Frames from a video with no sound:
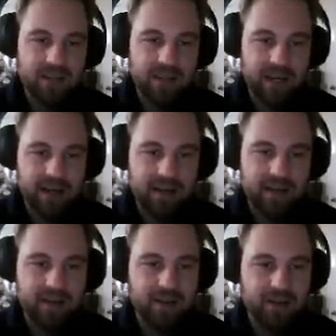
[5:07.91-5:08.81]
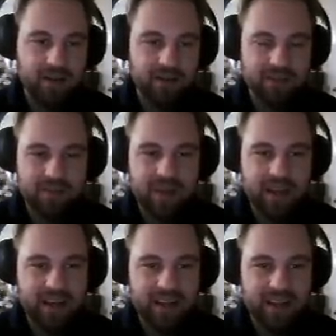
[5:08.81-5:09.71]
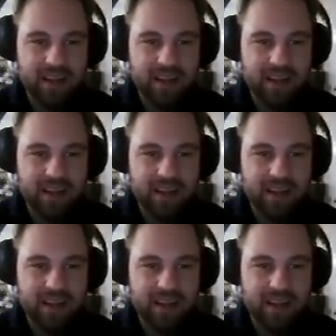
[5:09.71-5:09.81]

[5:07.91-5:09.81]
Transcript: Yeah. Oh, man.